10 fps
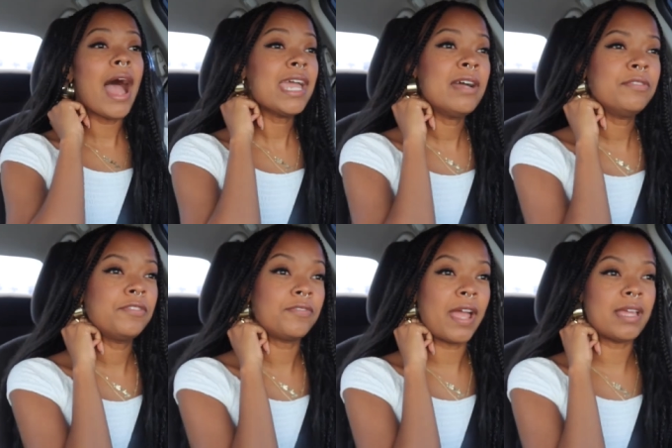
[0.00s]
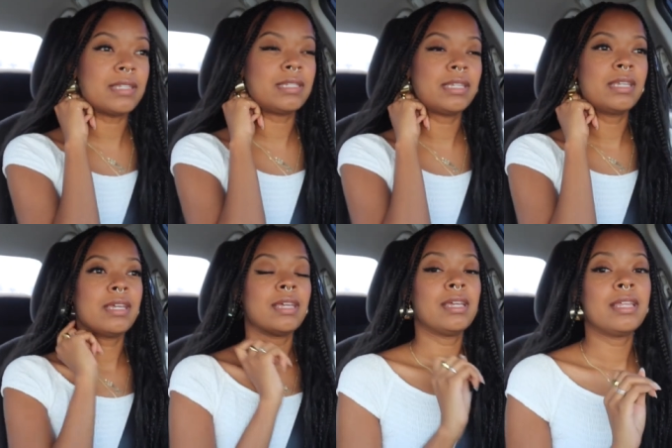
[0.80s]
I have a
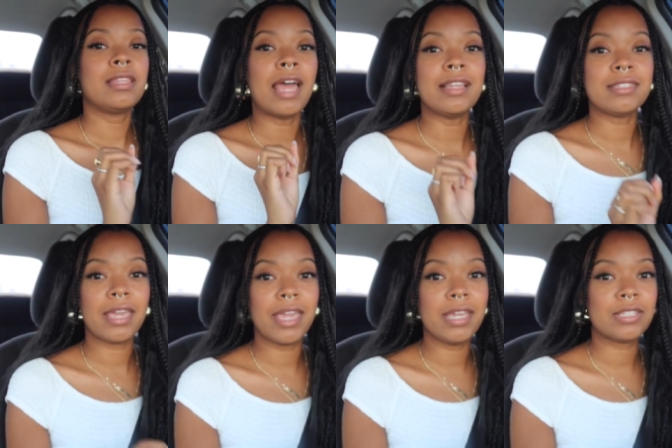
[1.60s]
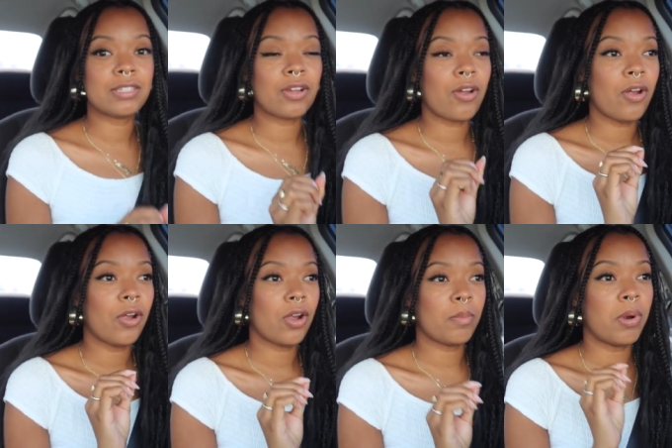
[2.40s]
friend that takes
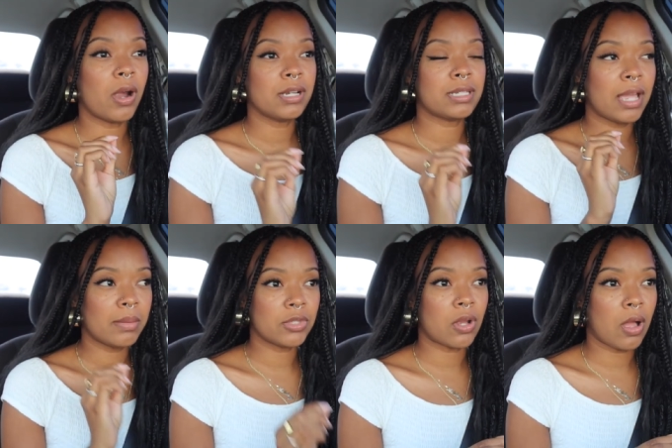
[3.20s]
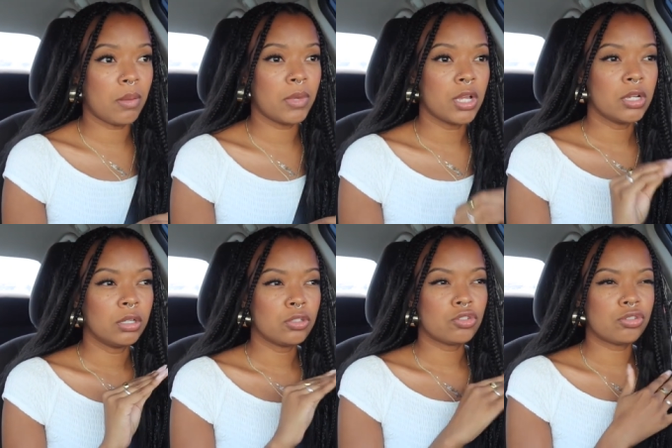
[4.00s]
her part-time job
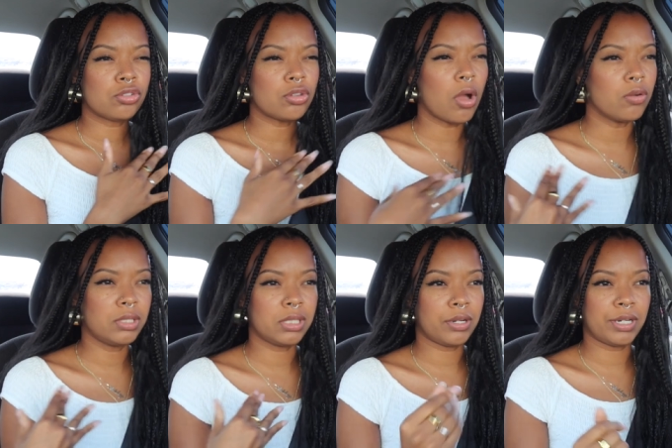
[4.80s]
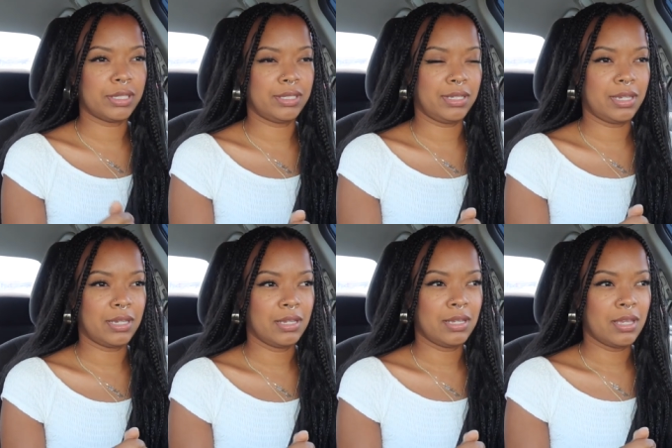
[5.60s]
so seriously
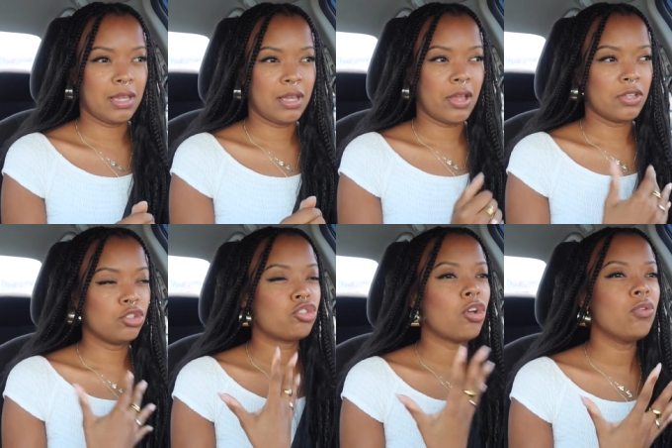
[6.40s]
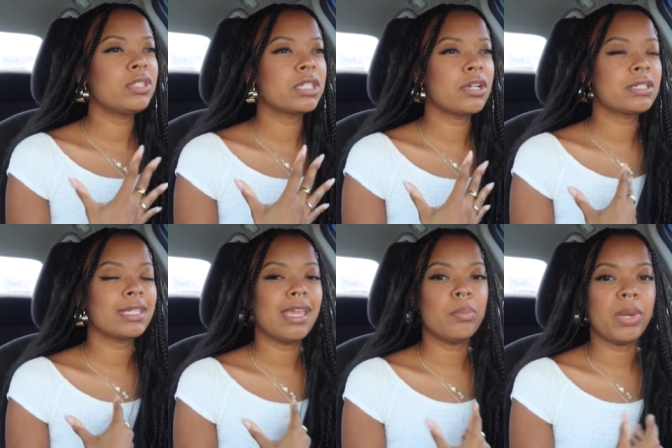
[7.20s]
so
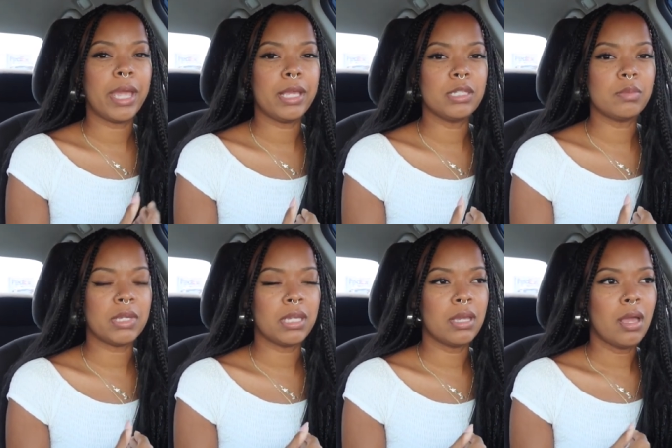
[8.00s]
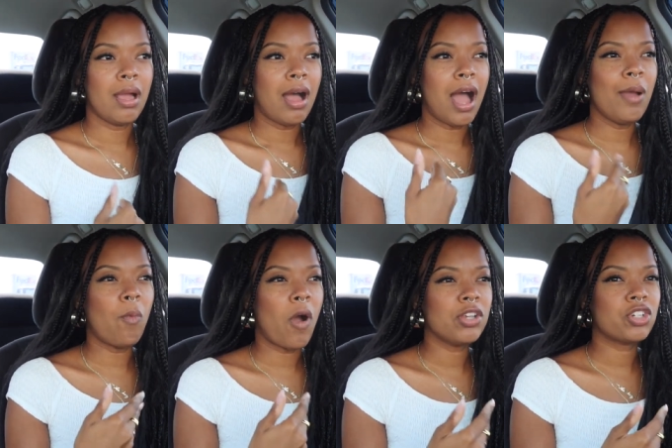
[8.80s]
seriously it pains me. I
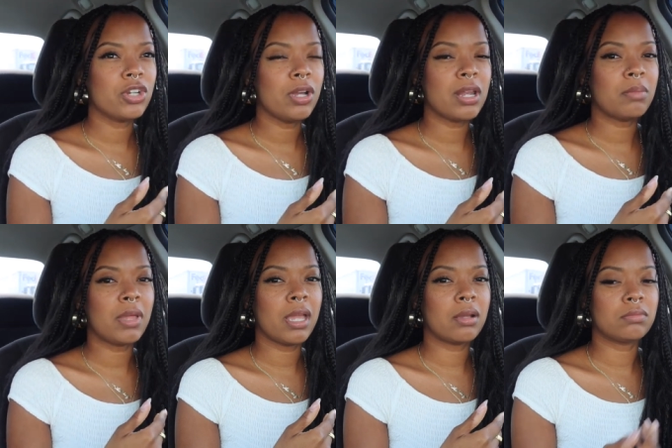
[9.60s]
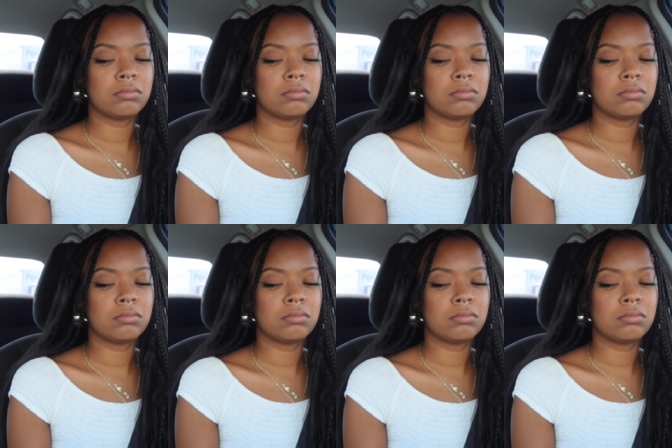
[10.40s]
watch her and I'm like,